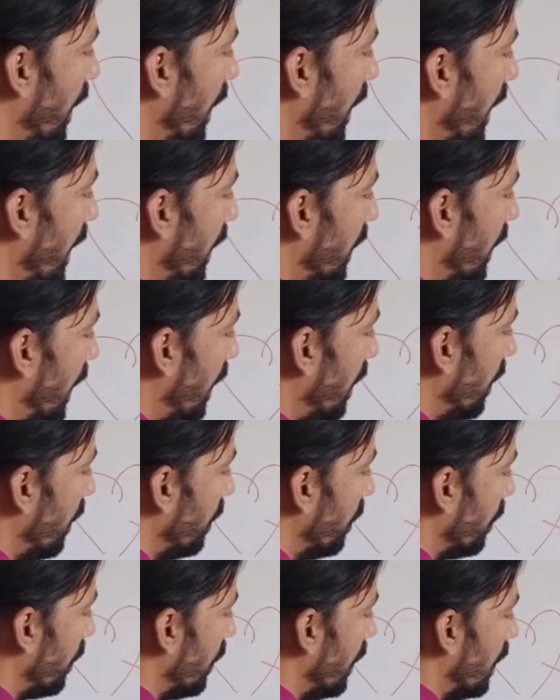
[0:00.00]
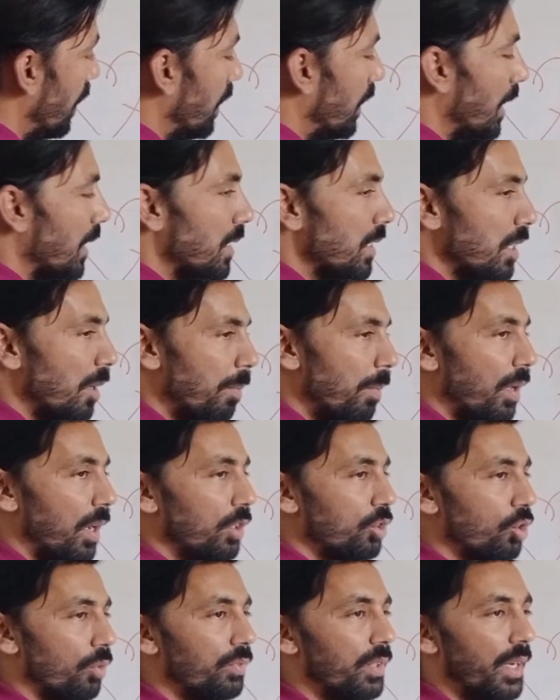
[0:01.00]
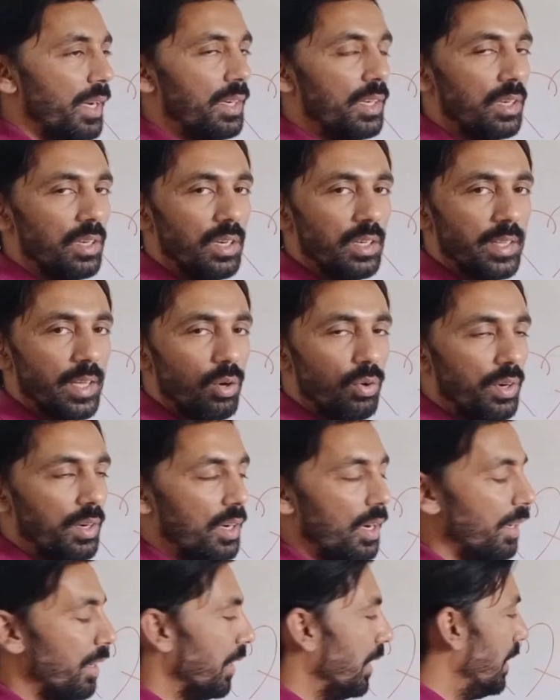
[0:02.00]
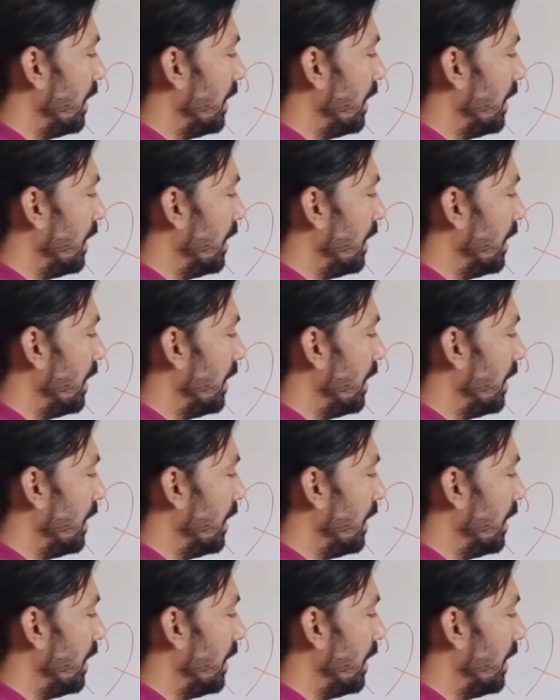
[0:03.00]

and then the sub branch of the internal carotid artery